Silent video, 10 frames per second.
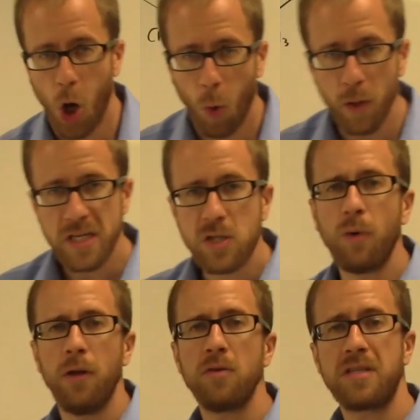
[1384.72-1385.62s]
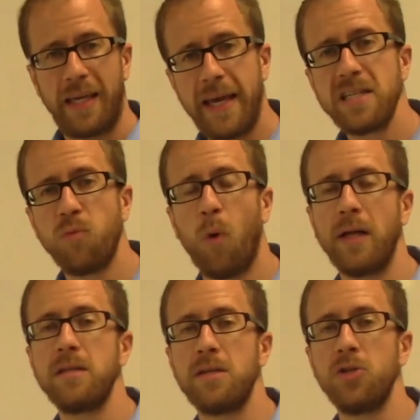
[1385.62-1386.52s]
Well, this is one of those case
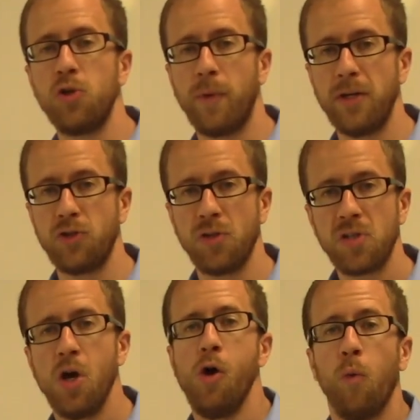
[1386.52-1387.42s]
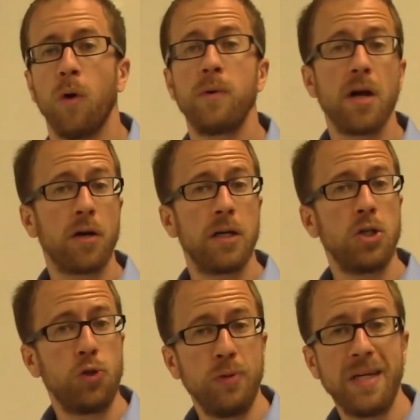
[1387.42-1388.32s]
1 situations where we are going to
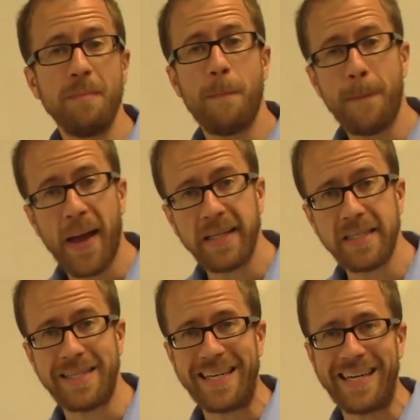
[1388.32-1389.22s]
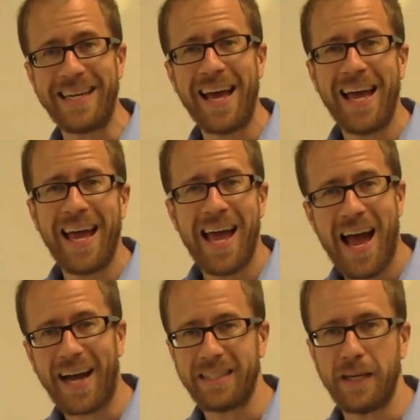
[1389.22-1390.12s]
treat benzene
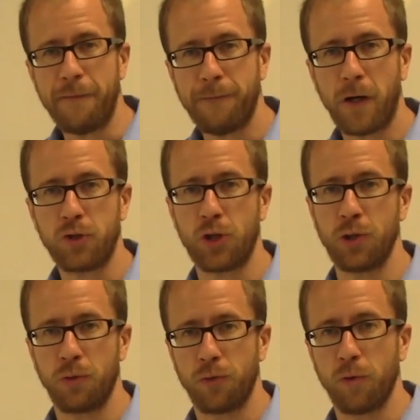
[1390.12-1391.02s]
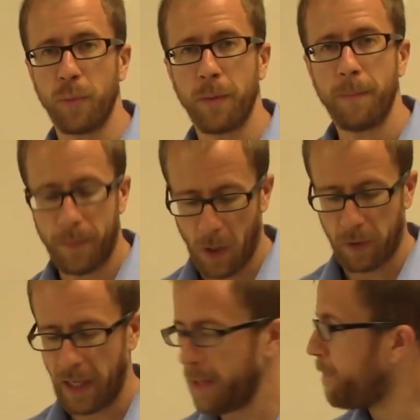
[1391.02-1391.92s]
as a functional group.
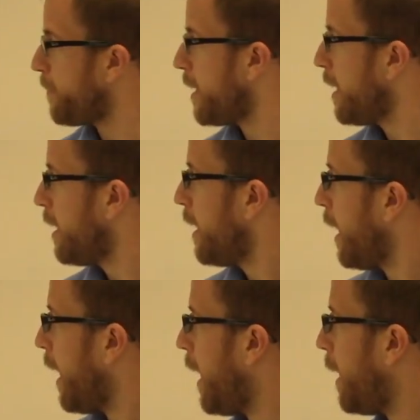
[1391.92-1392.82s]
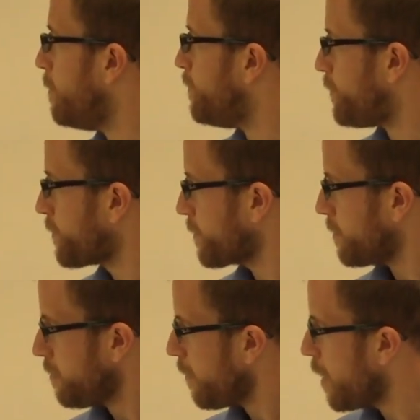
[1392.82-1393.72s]
Okay?
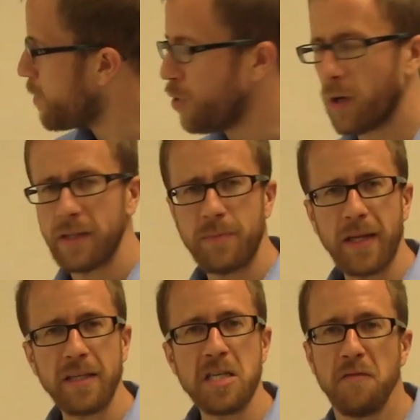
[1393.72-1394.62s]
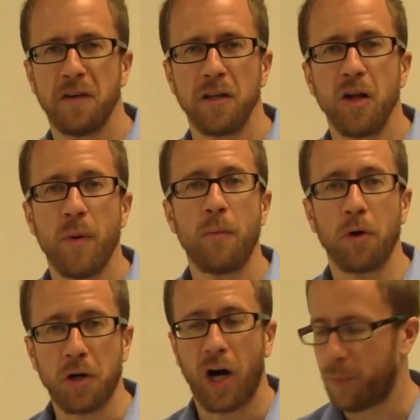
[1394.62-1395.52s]
You know what? Let's make this even a little bit
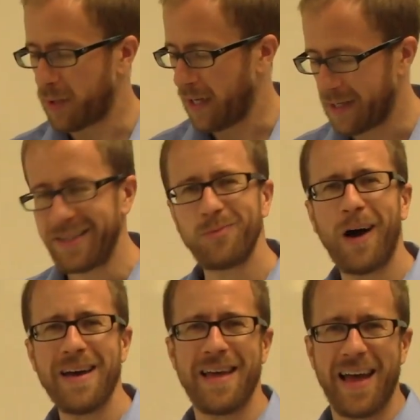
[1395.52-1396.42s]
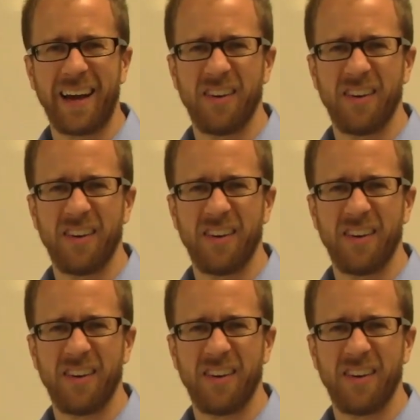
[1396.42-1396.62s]
more complicated, because why the heck